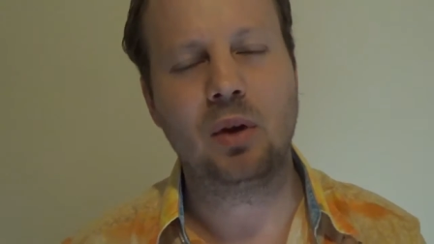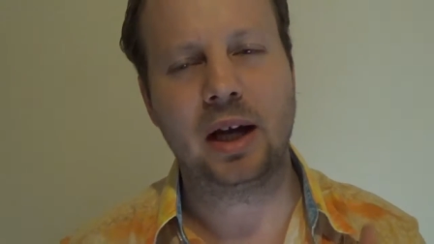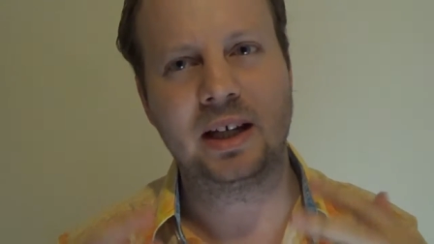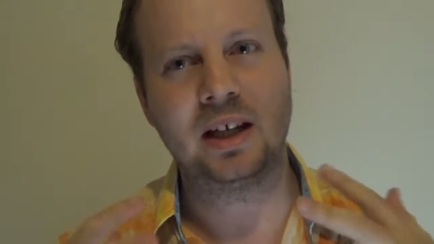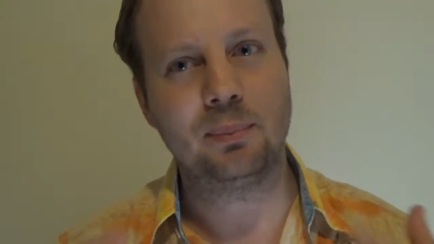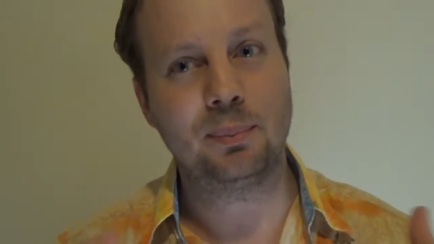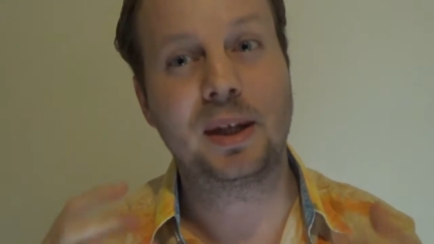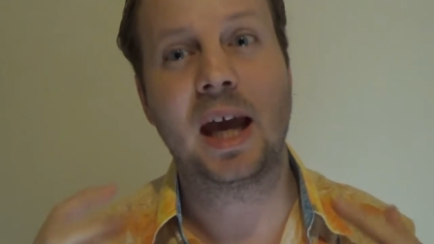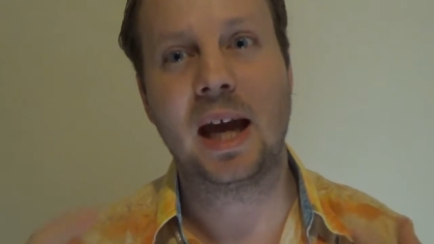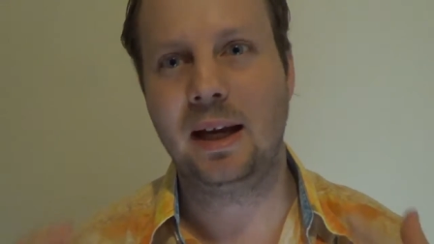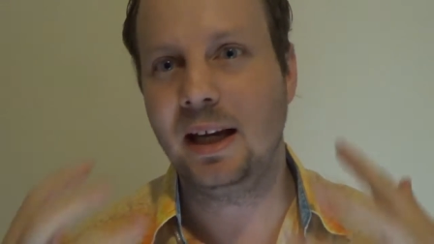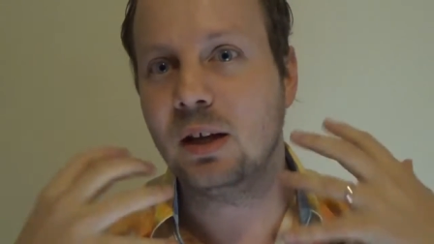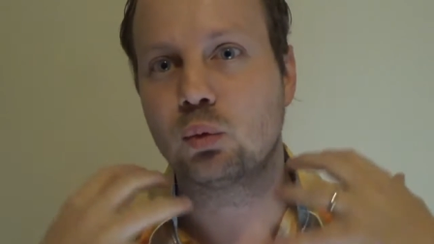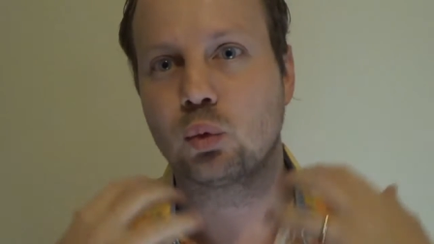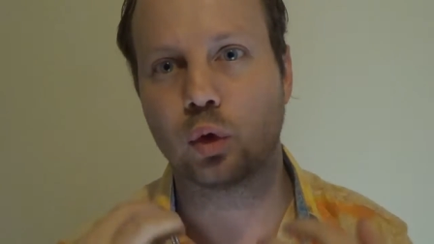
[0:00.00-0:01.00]
Like
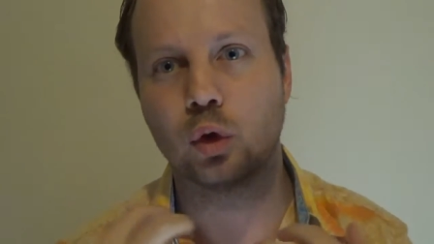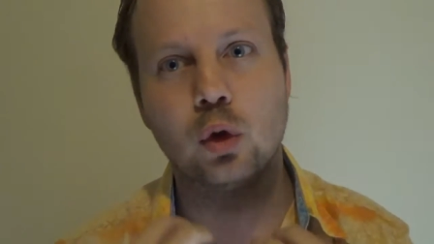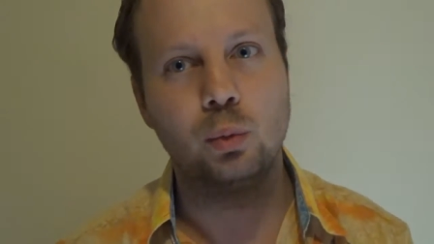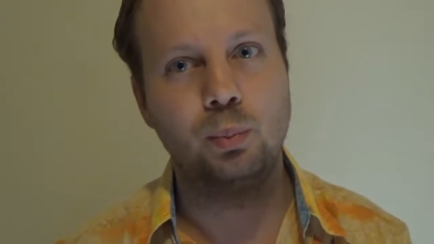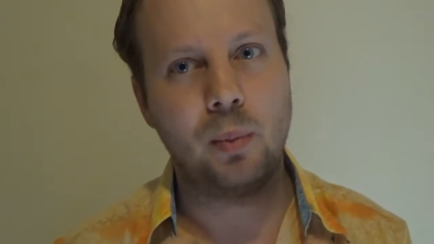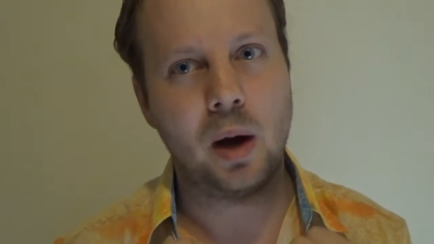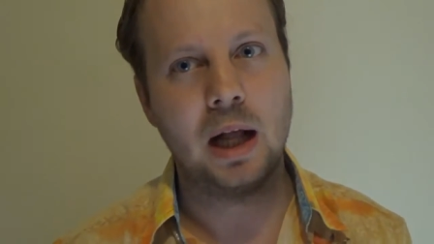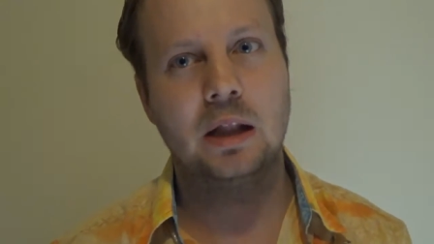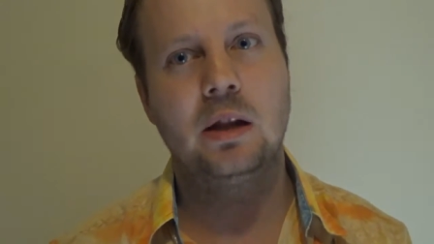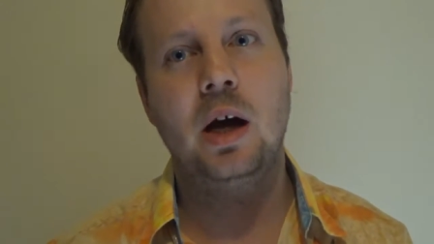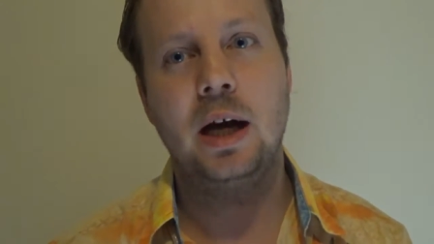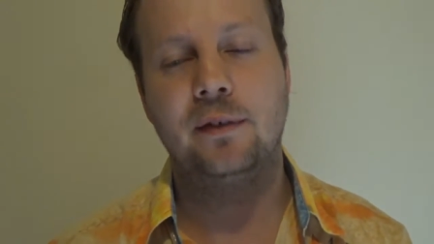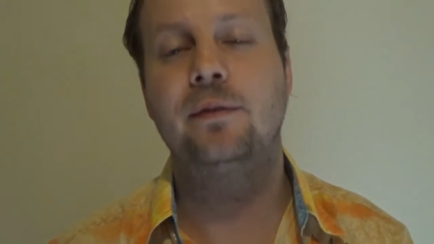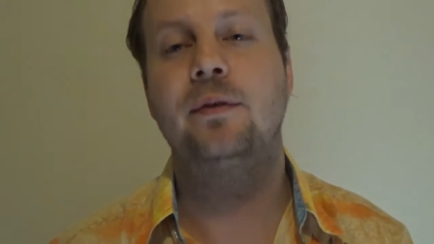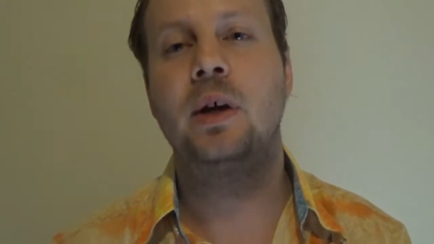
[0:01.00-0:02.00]
it ruled my
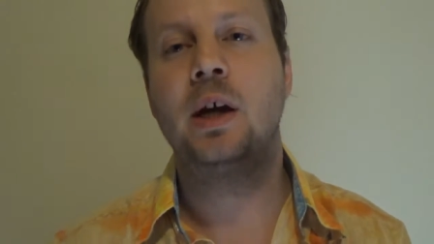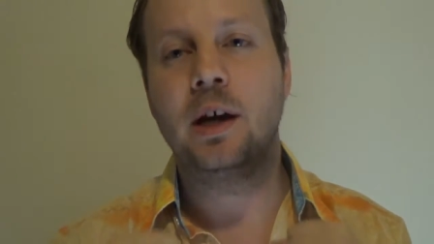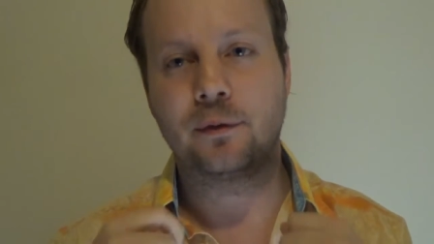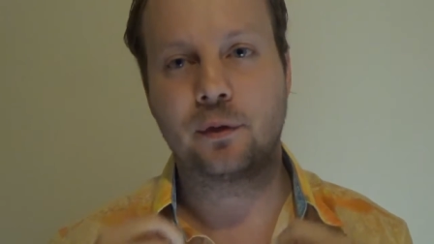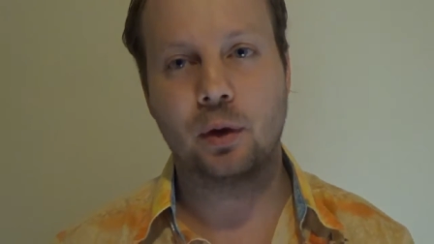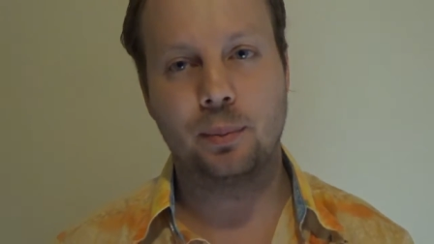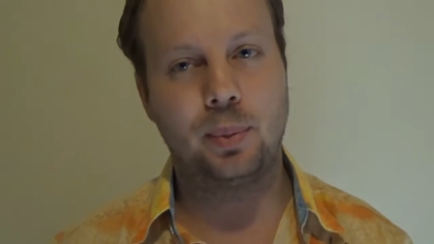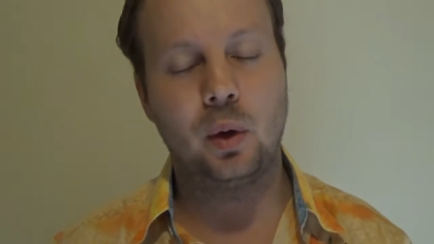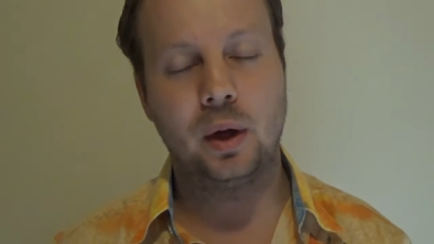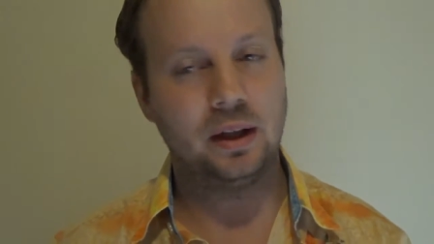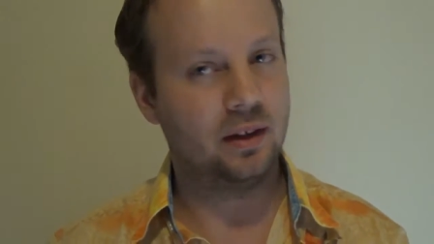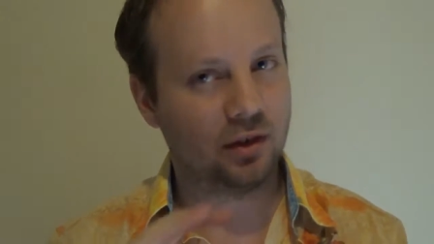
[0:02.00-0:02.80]
life for a point.